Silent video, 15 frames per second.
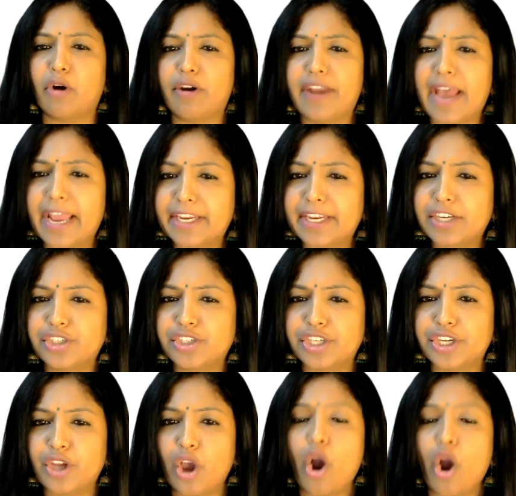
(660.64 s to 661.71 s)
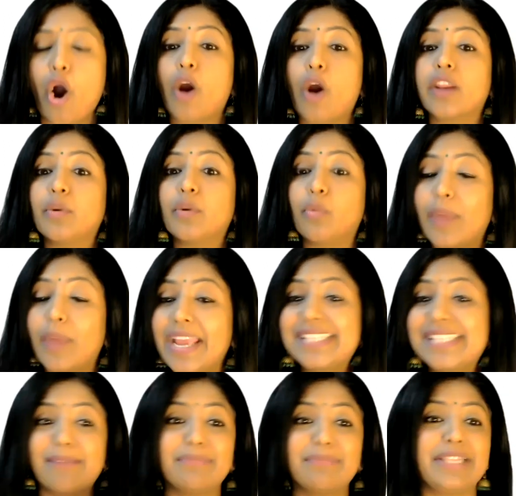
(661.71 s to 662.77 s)
or direction or the way
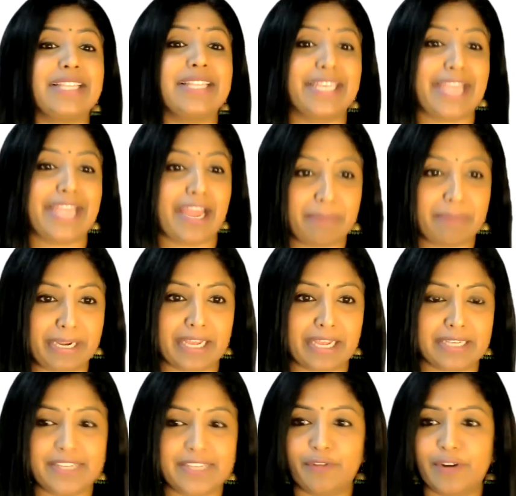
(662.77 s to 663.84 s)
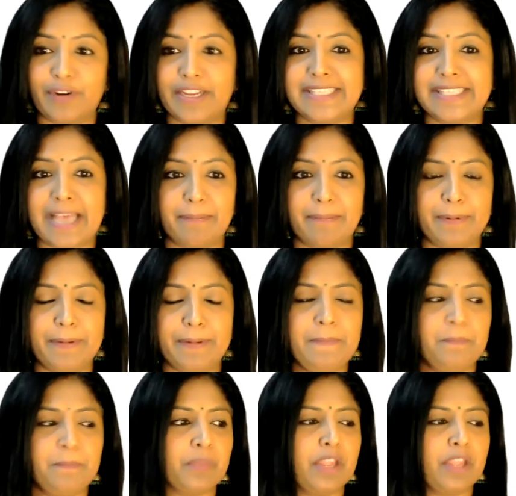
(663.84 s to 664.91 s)
something that can be done. Say for example,
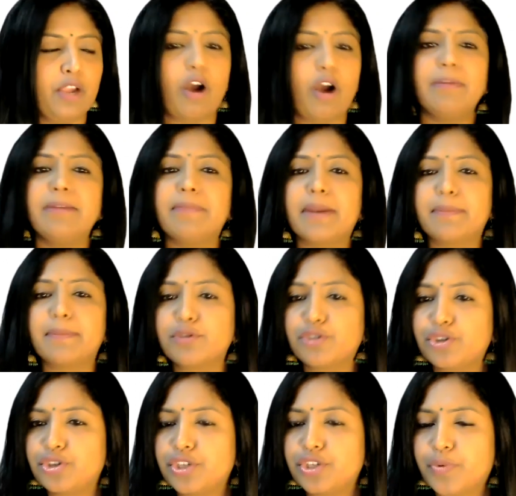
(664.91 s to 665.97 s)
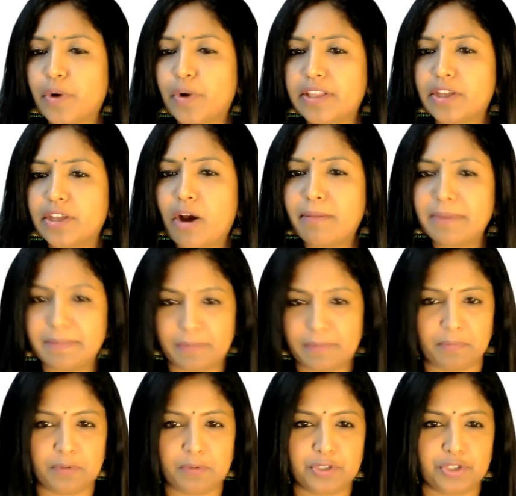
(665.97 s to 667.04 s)
common prepositions, what are the common
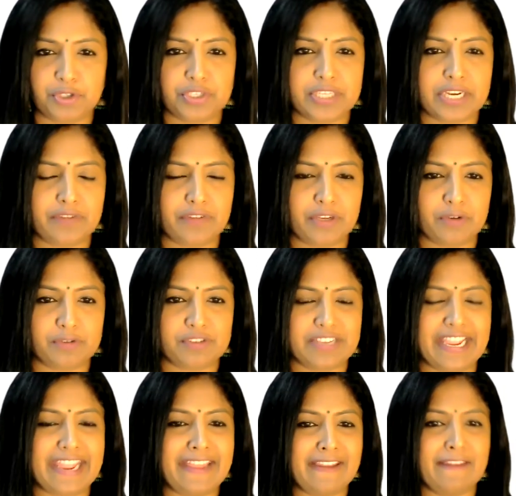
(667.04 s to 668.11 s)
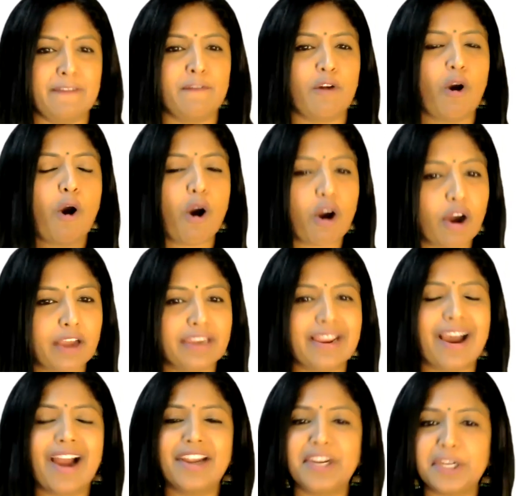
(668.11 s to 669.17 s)
prepositions that we use? In, on,
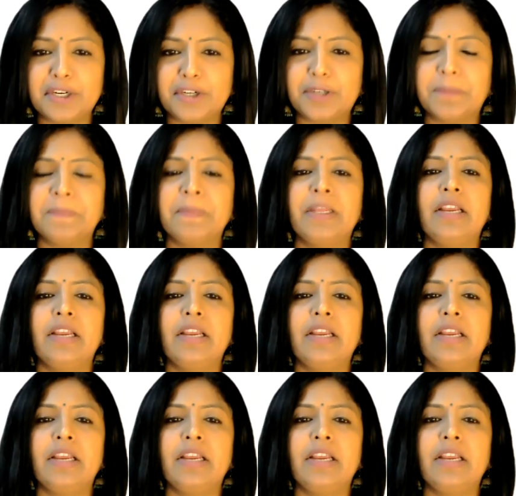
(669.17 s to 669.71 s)
under,